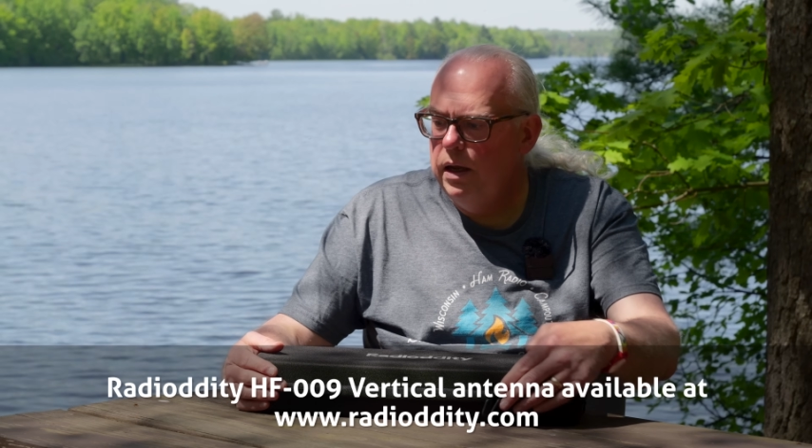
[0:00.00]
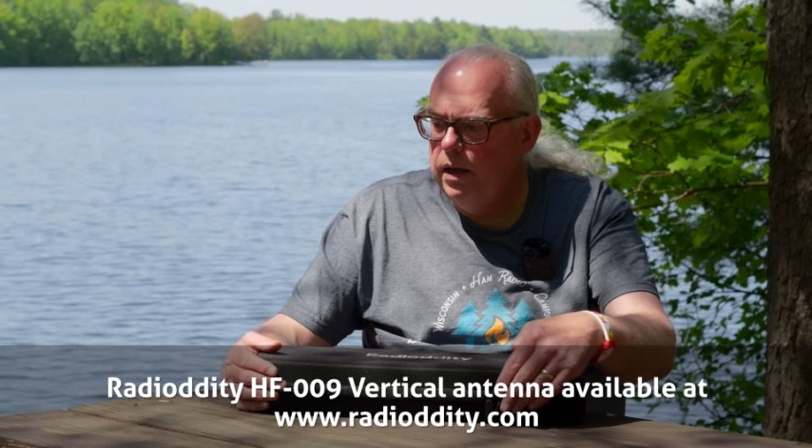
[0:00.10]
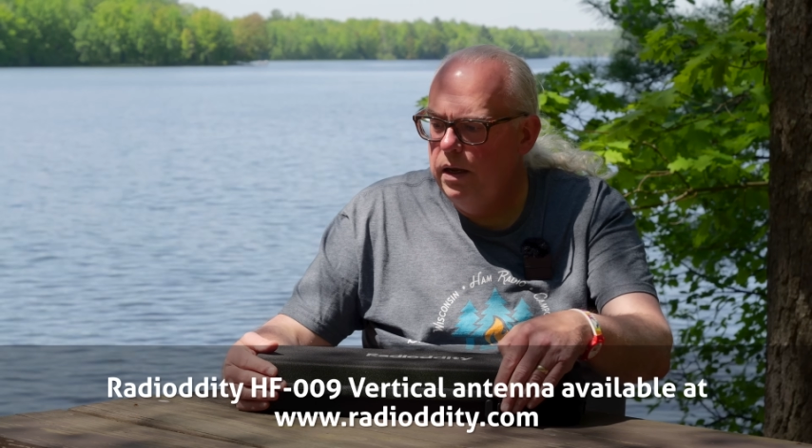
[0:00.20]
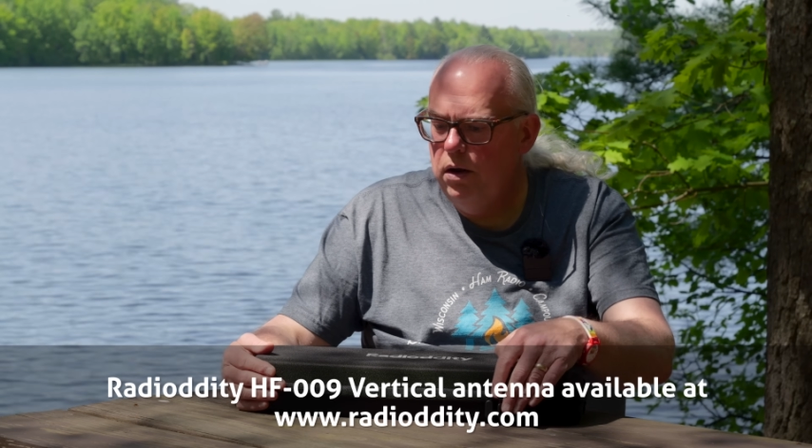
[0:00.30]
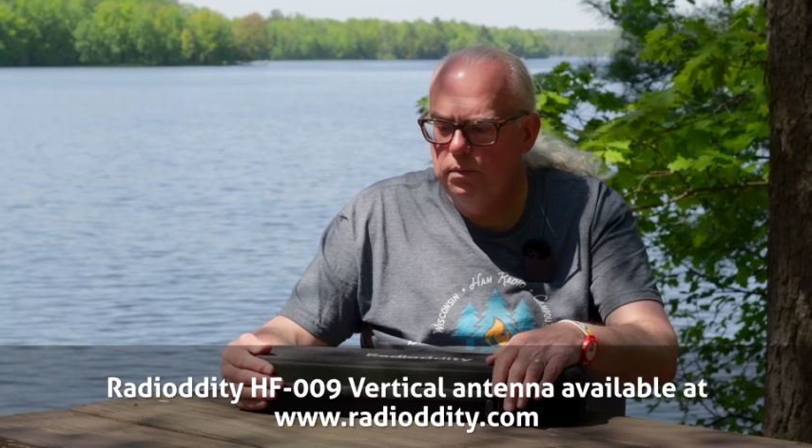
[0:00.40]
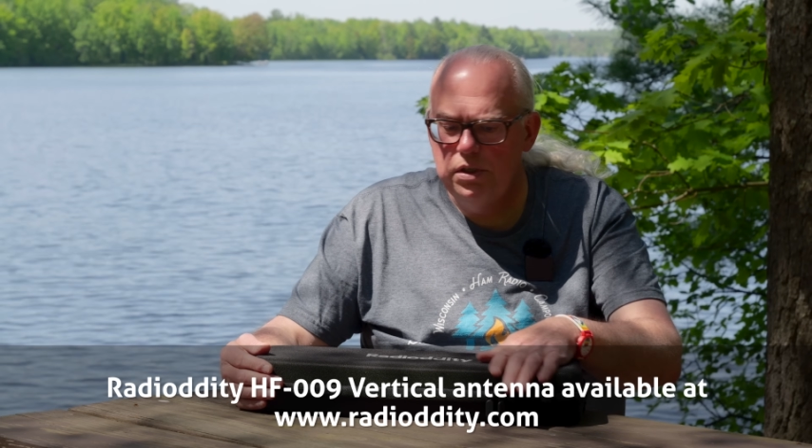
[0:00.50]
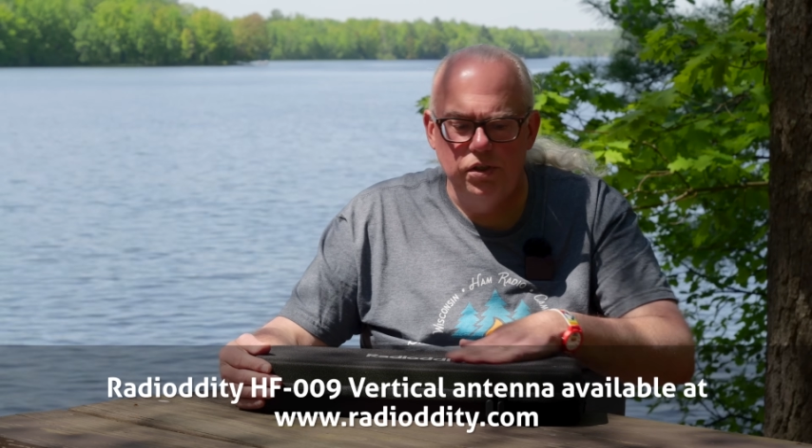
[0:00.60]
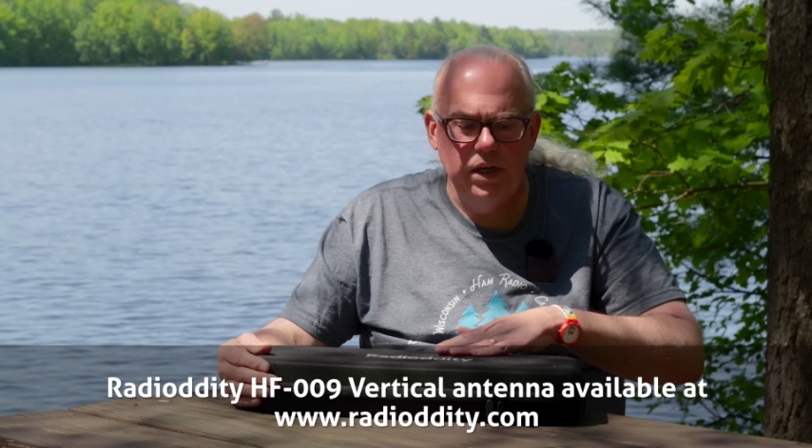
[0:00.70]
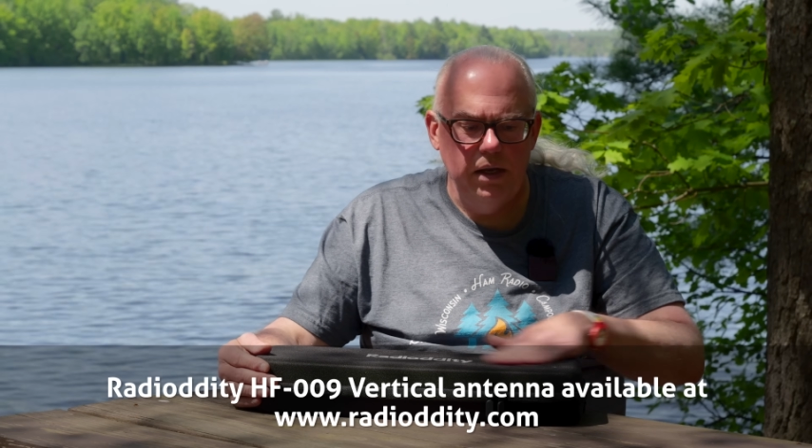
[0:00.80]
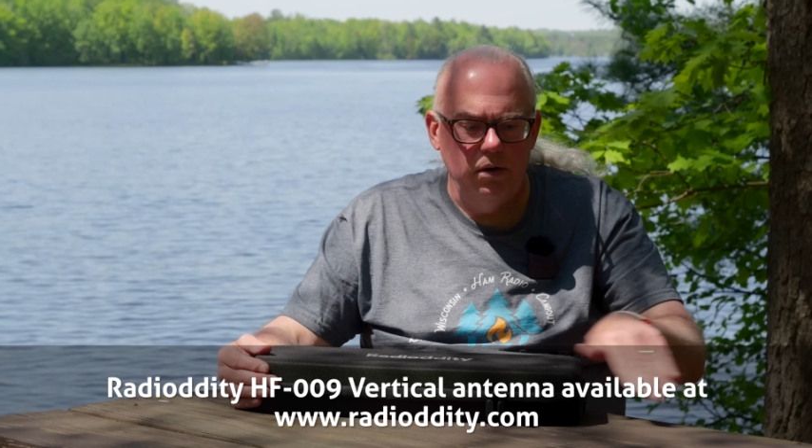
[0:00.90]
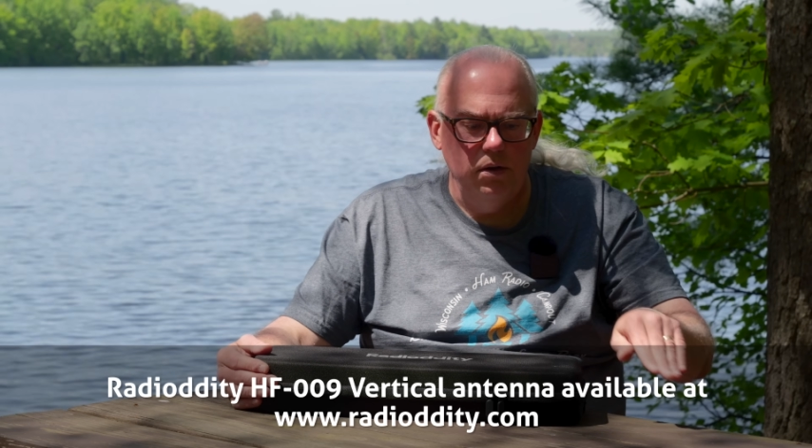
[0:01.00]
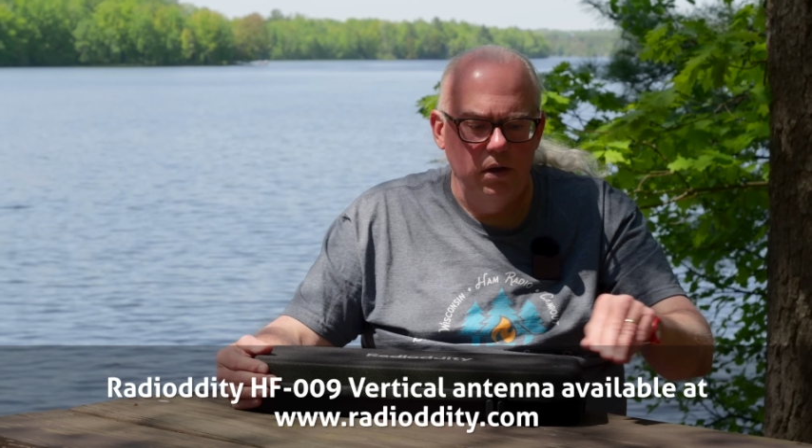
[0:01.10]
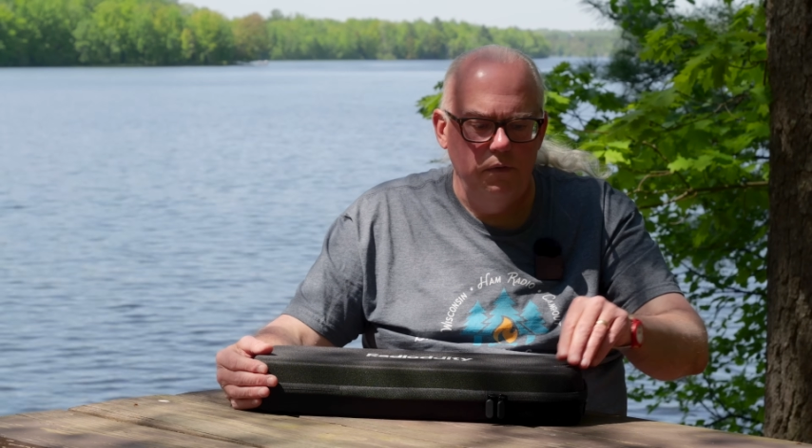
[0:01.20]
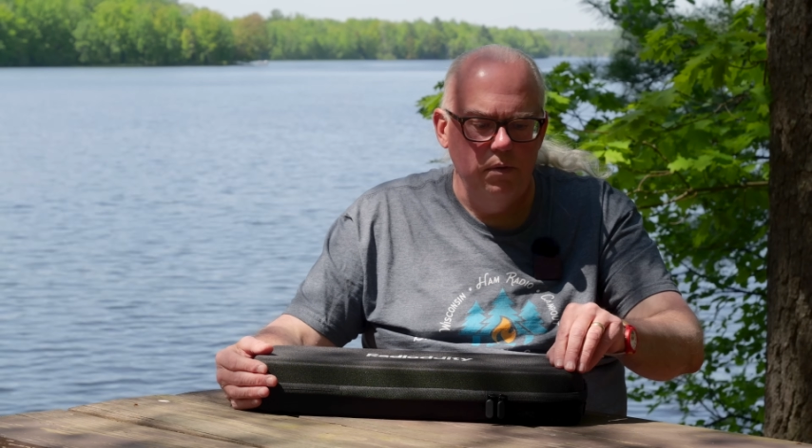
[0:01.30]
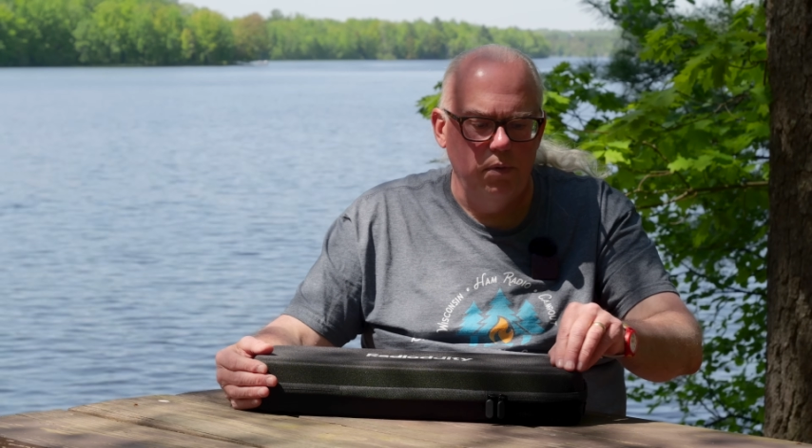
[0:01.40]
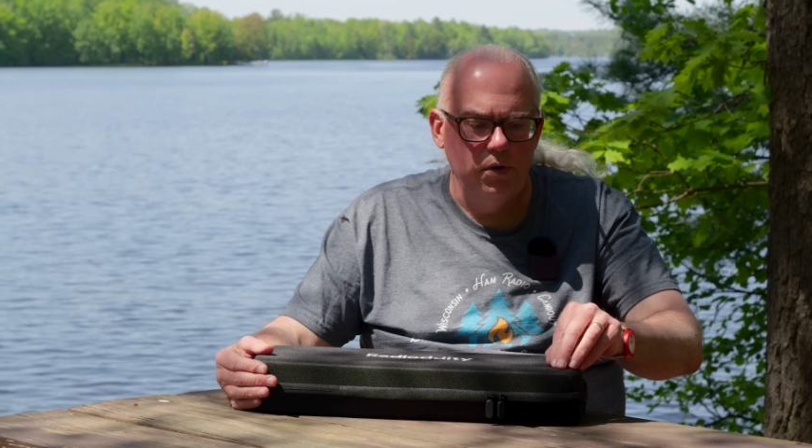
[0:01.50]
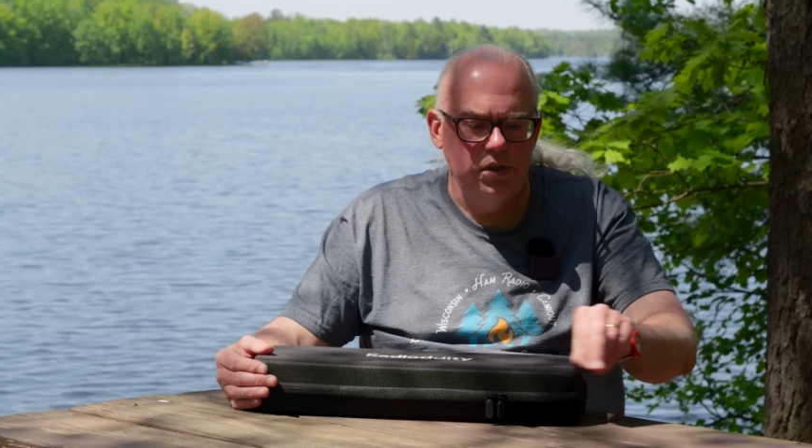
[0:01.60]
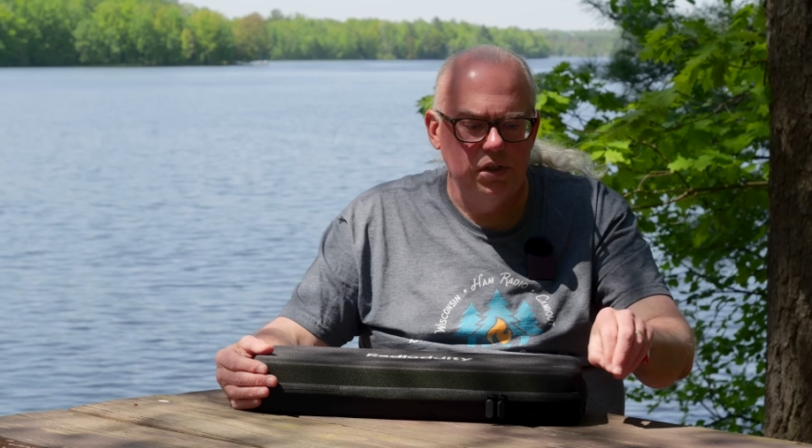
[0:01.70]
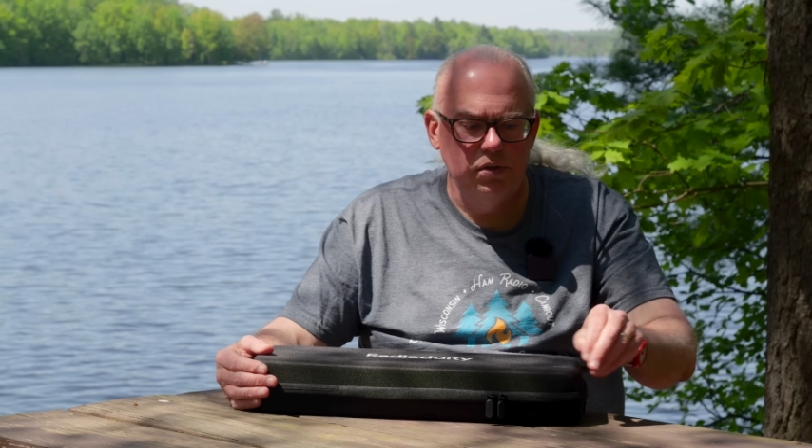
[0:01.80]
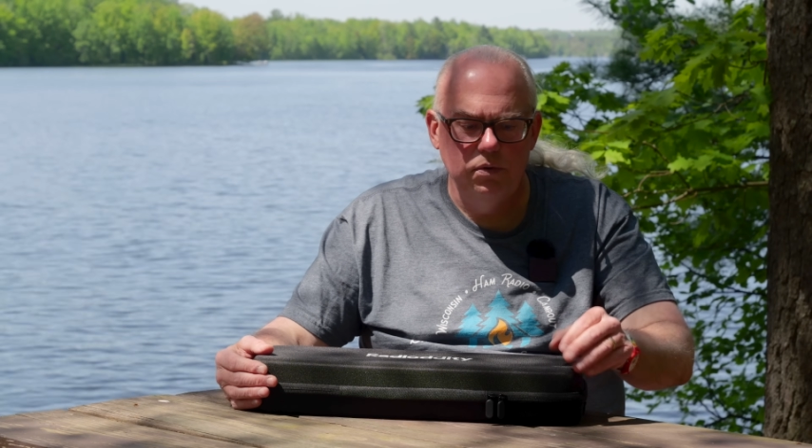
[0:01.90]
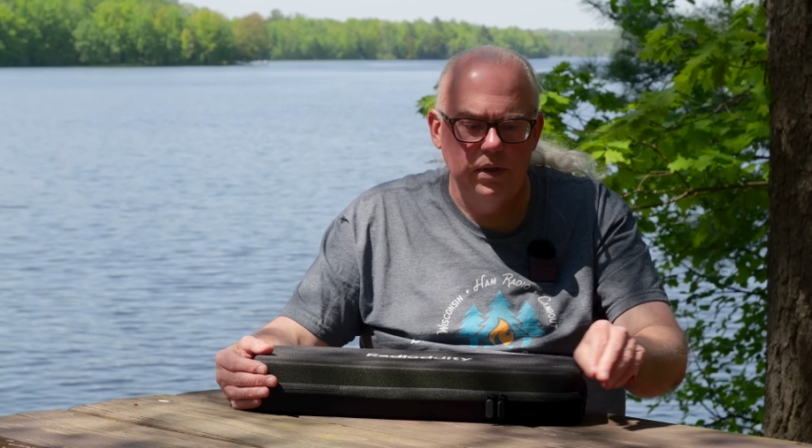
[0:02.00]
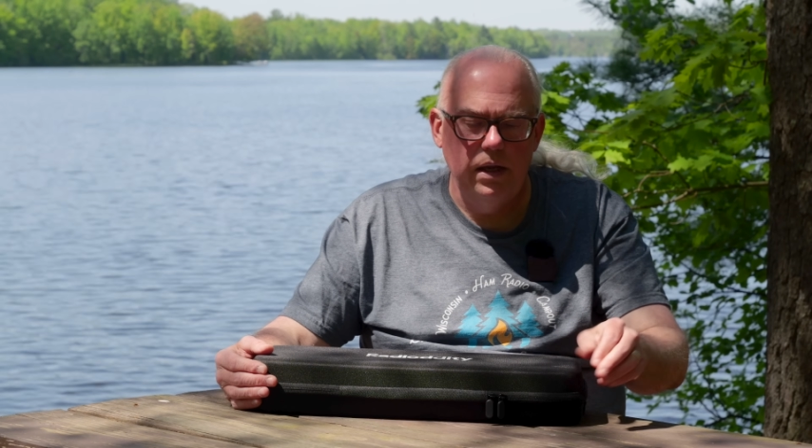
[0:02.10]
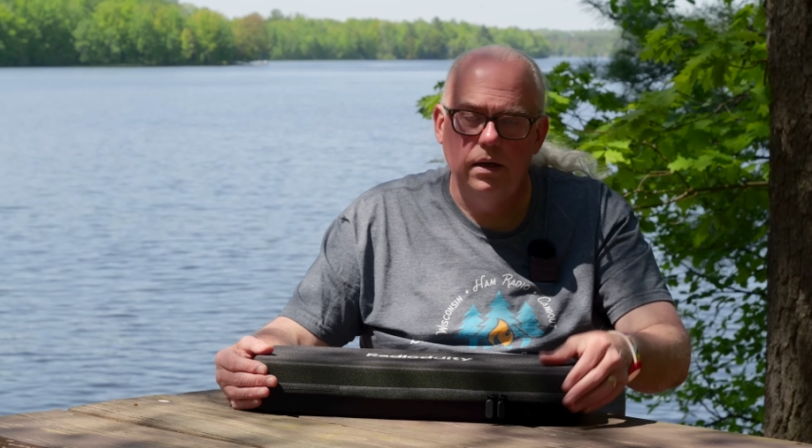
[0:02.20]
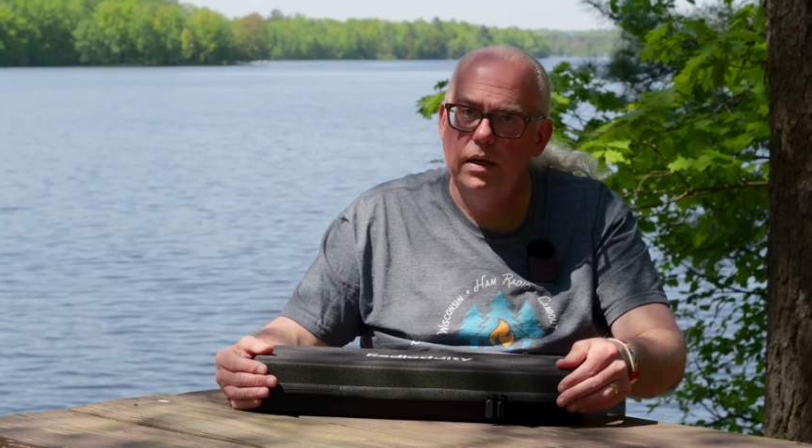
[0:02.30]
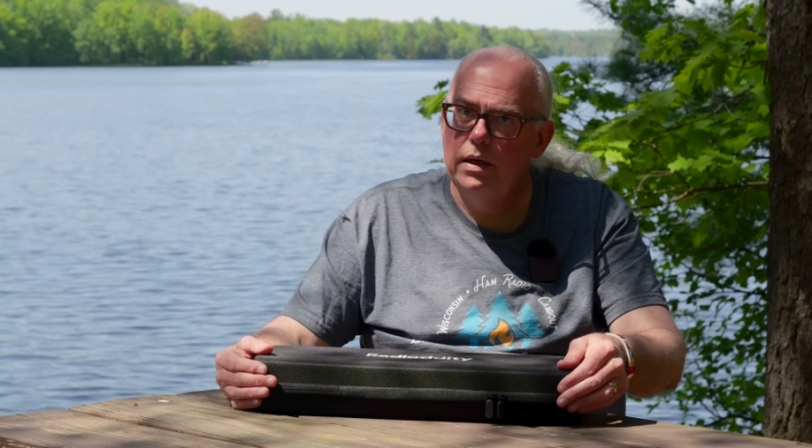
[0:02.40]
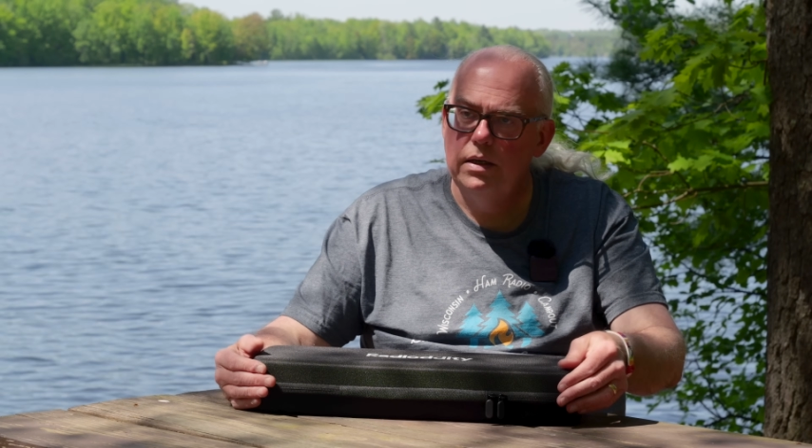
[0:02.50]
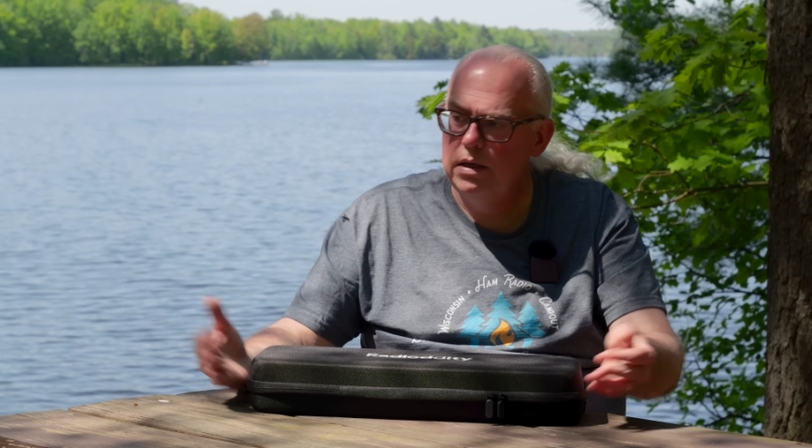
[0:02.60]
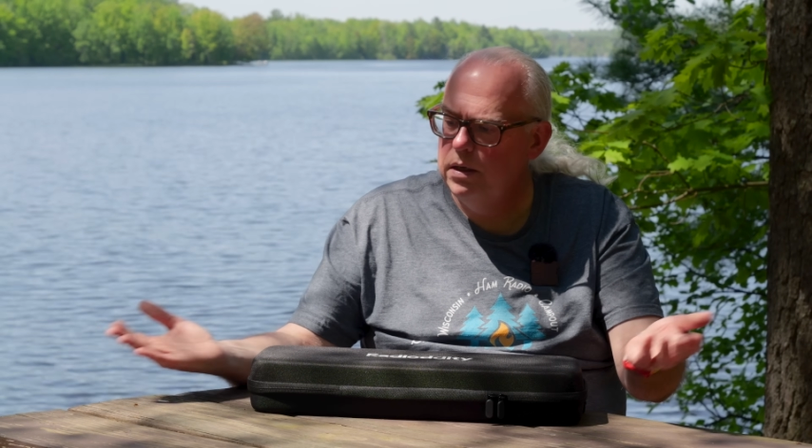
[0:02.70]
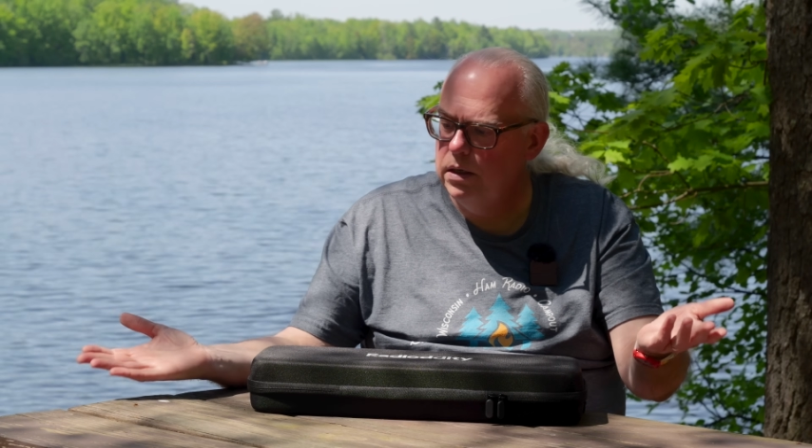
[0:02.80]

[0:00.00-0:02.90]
and helps the channel if you purchase through that link.